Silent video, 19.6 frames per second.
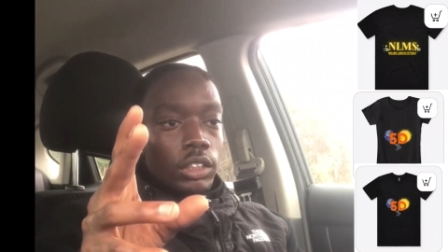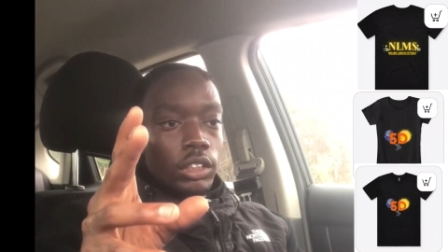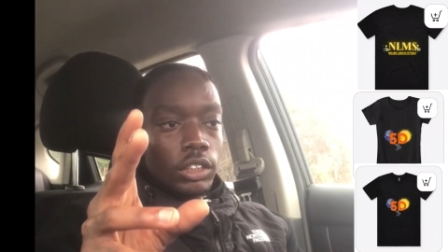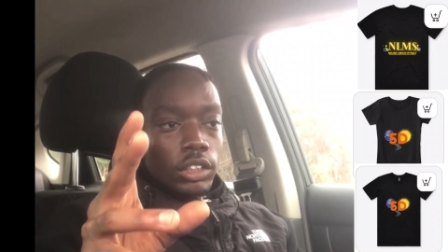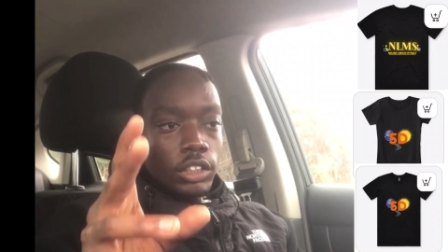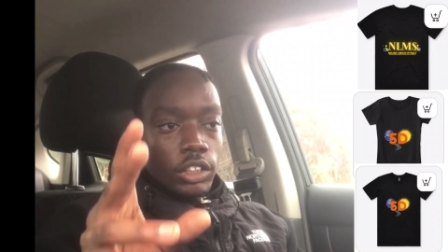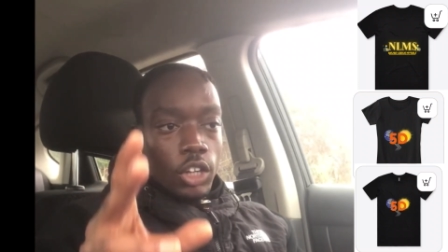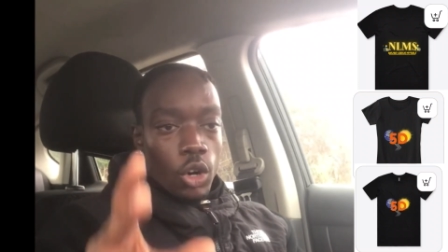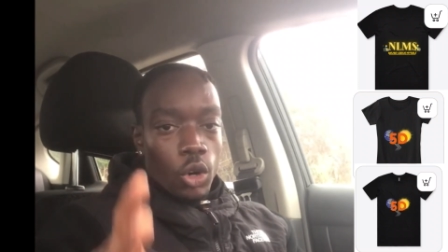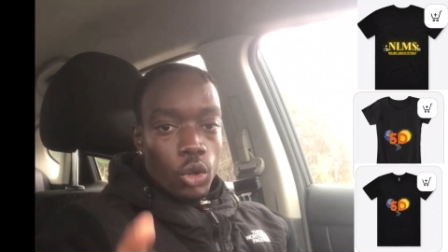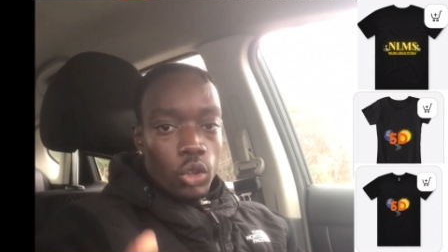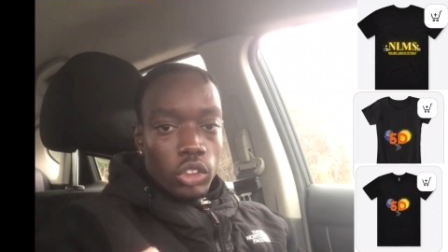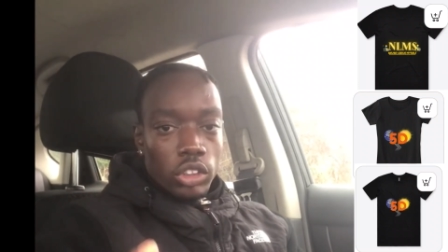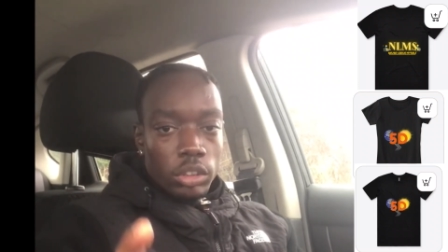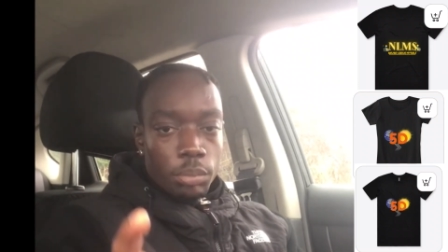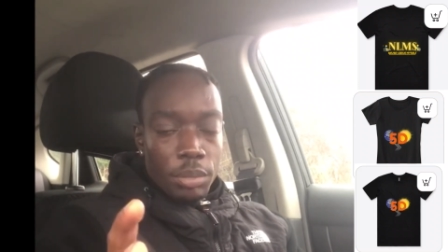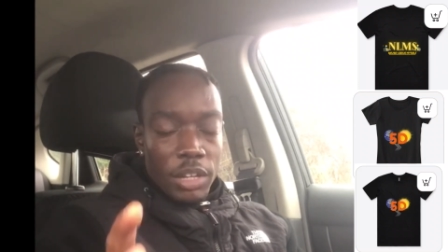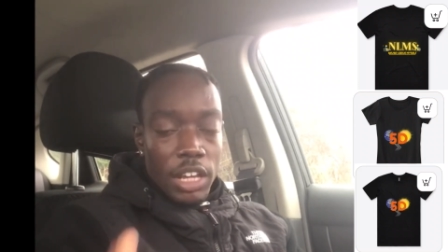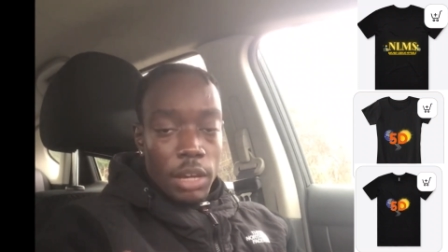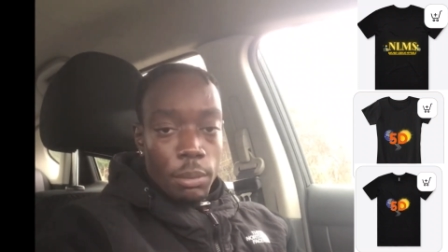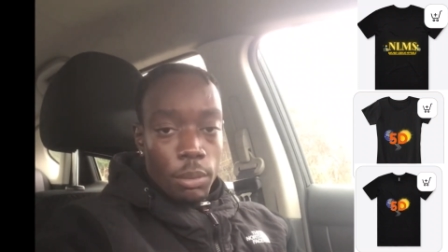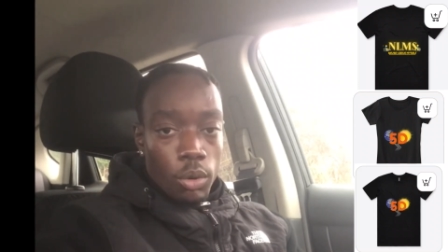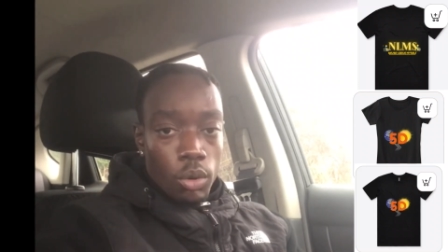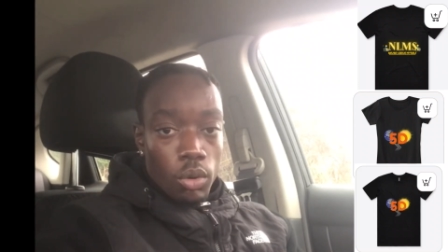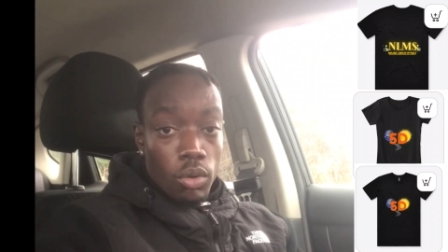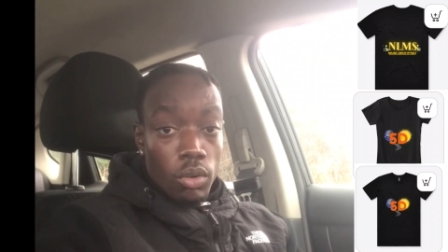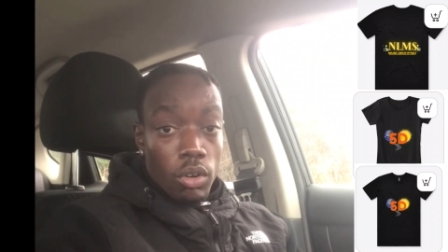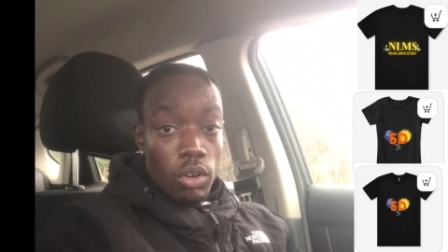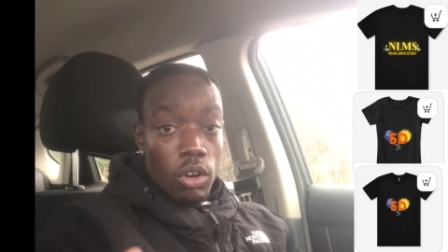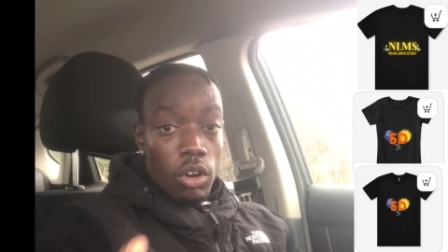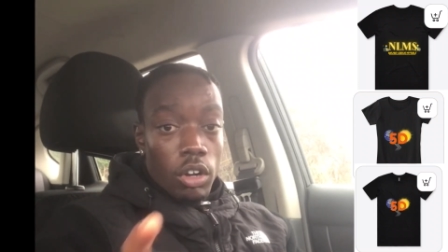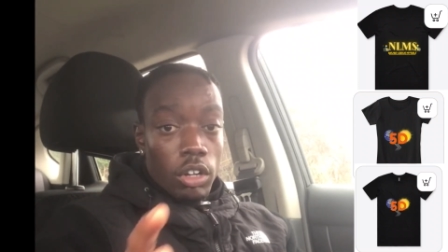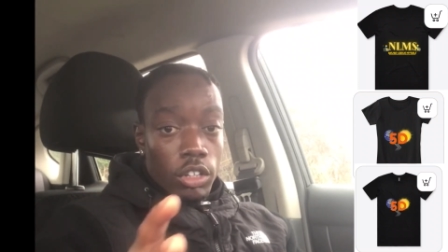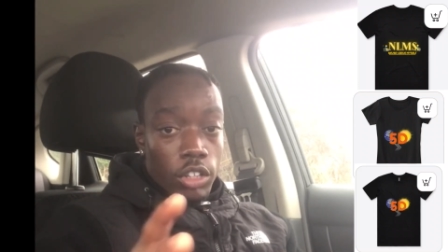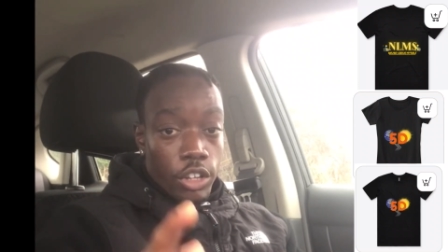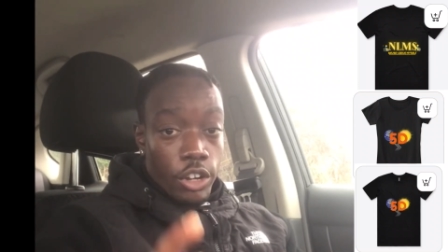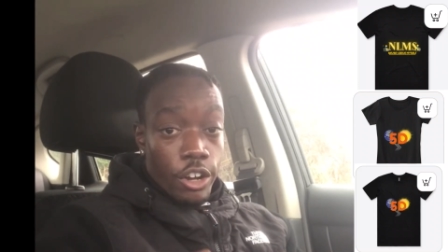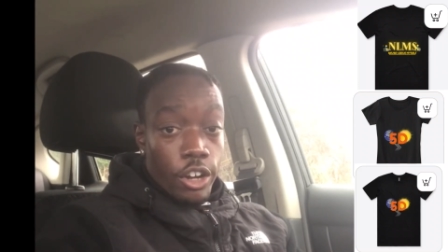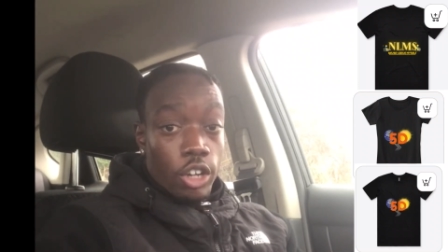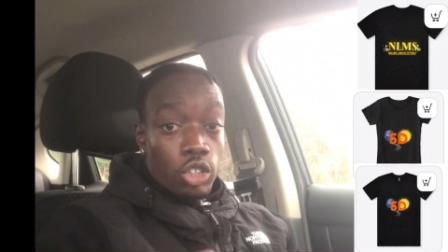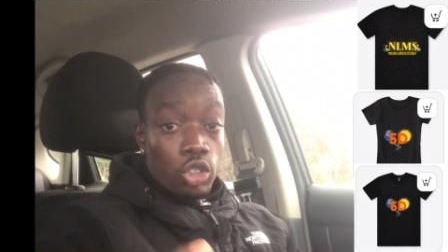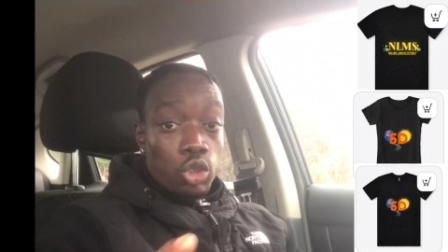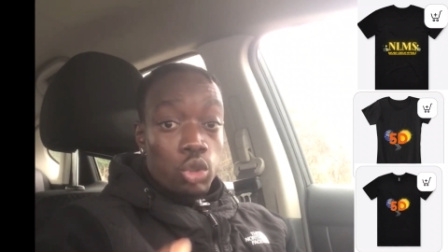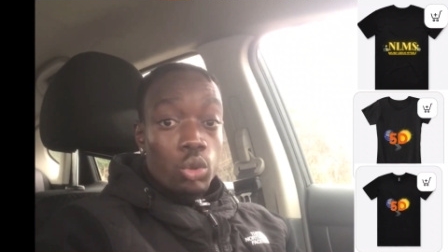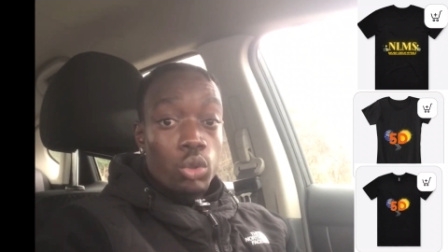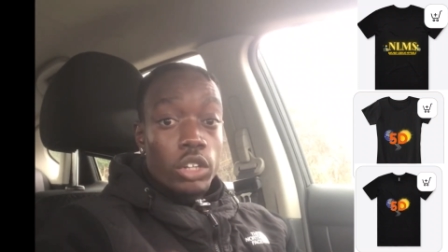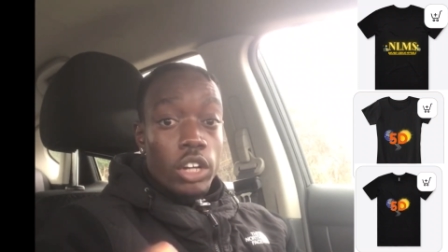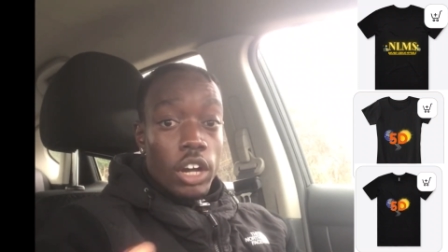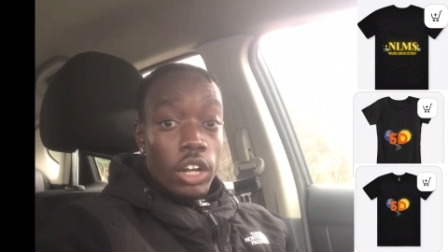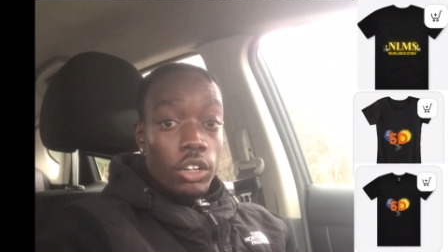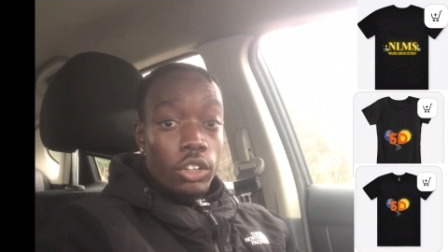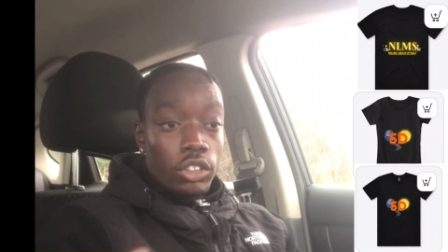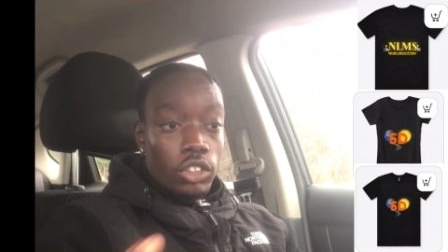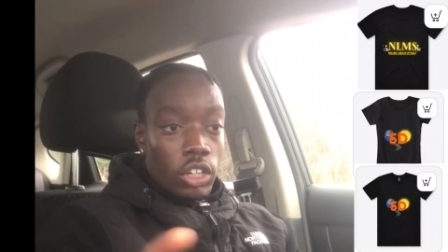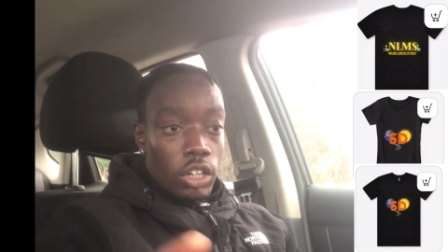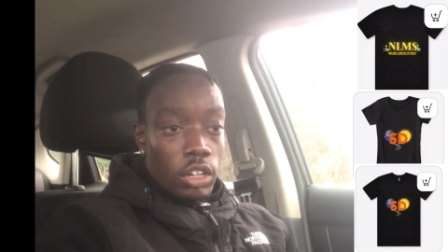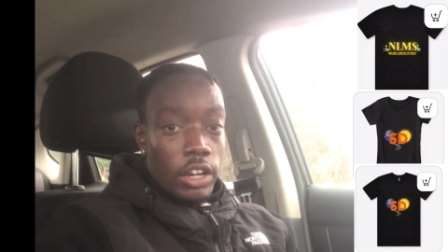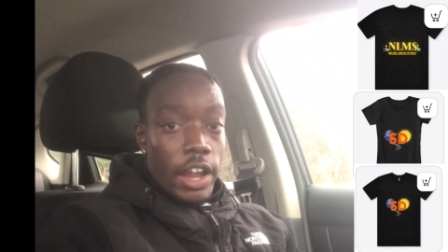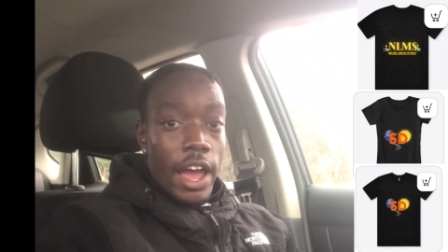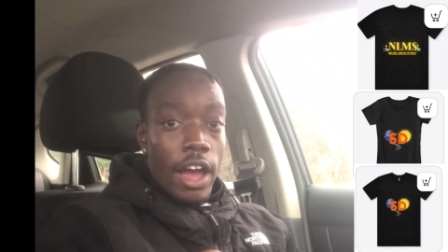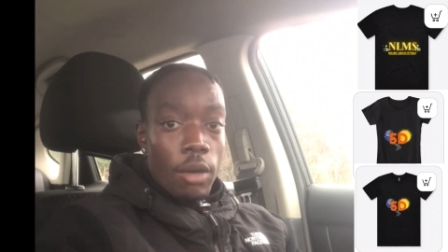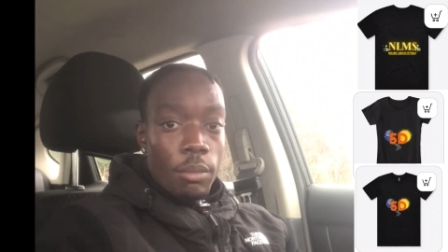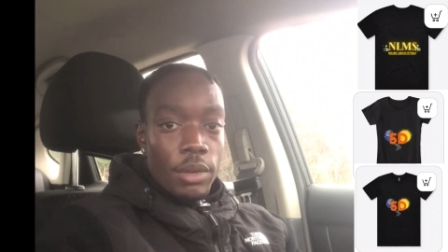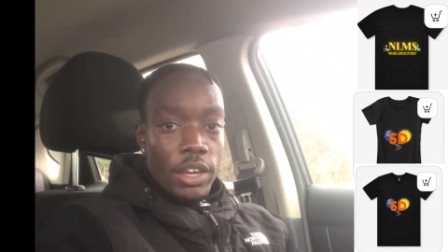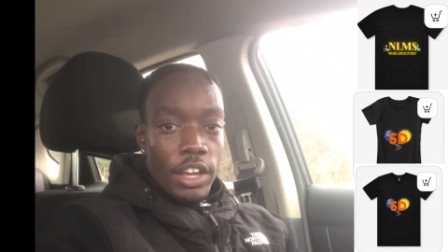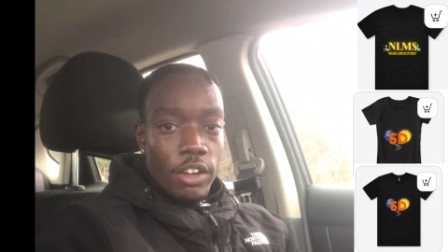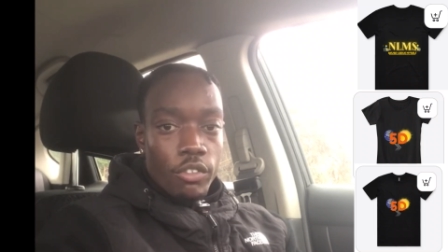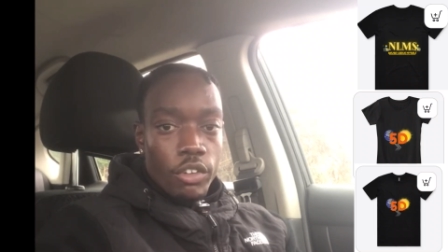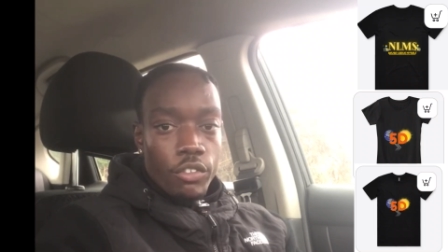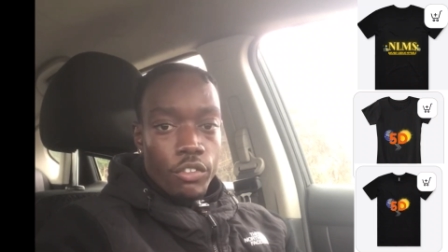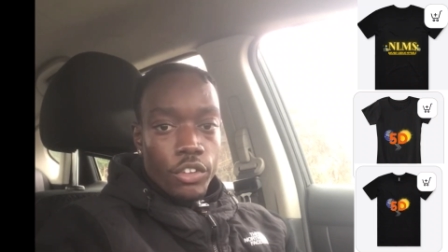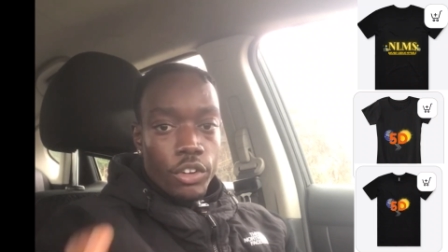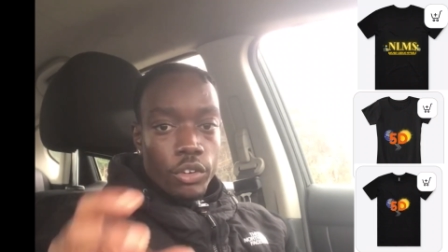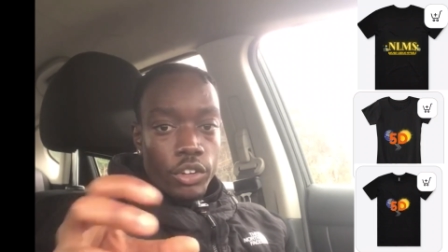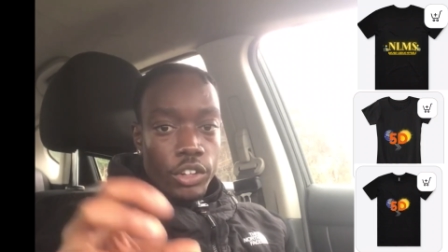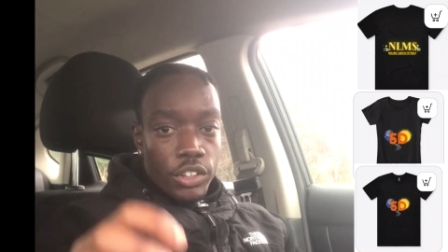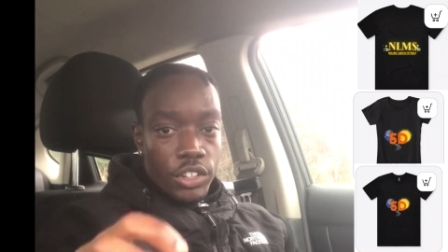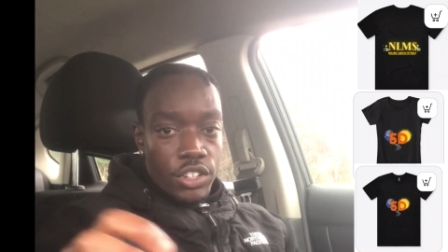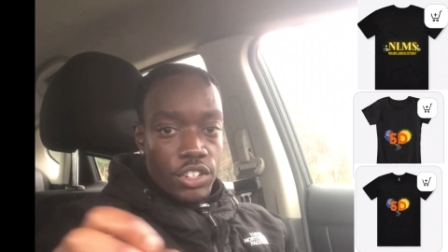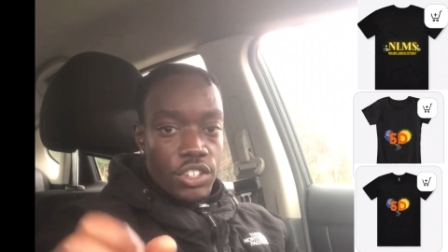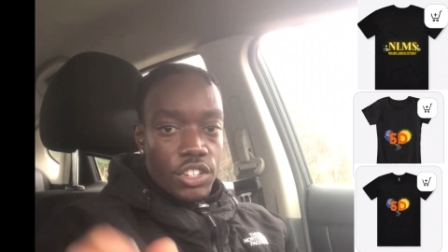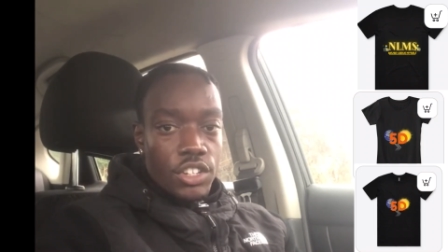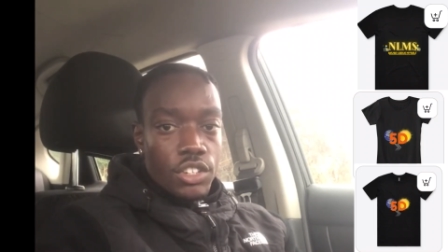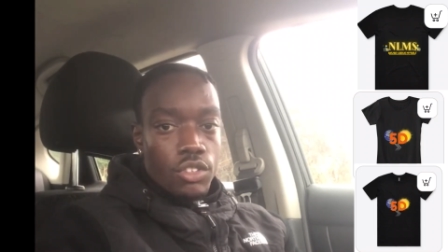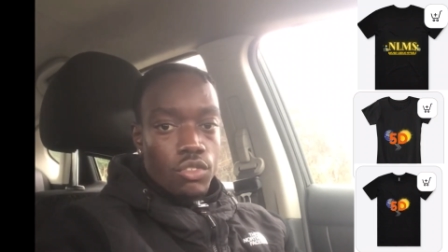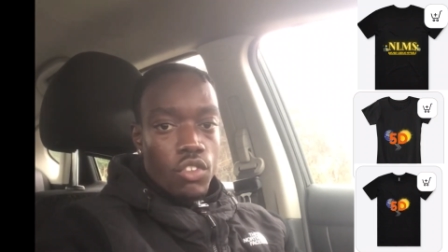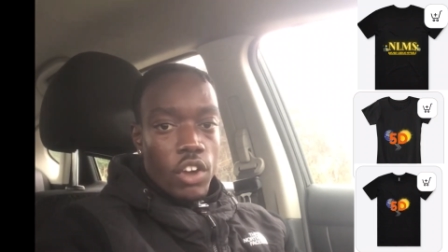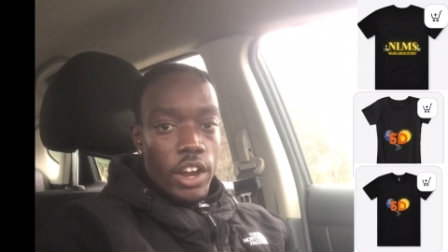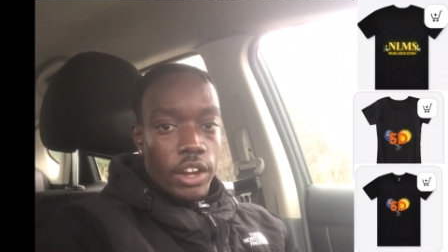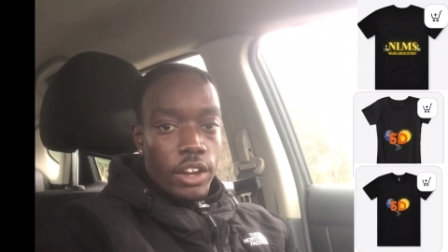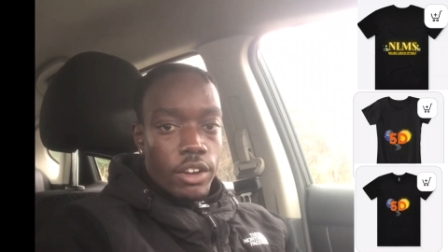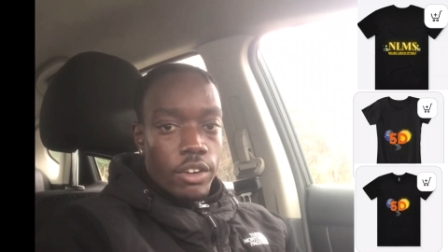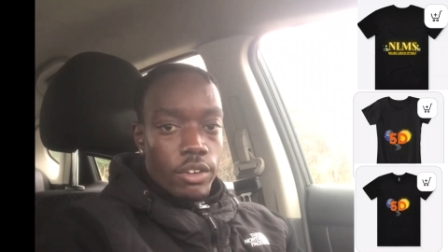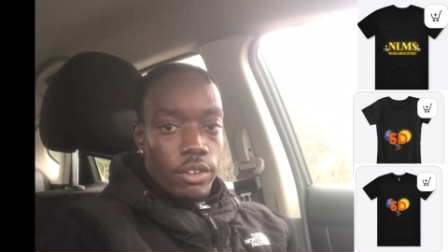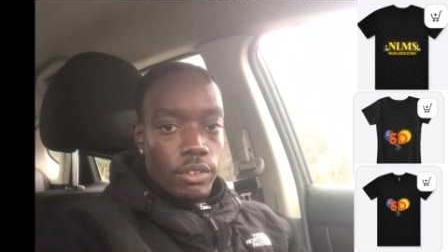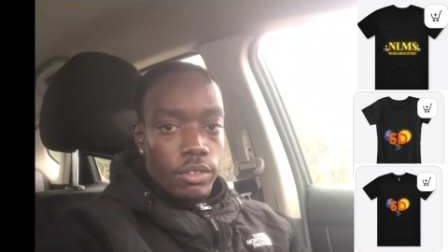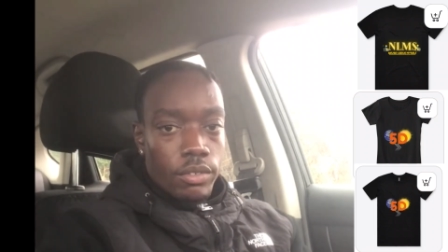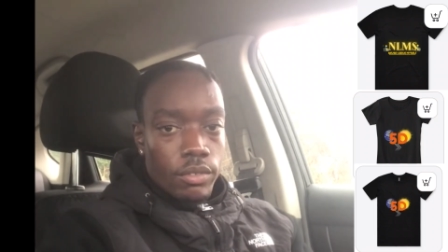those people, their true colors are now being revealed in this season right here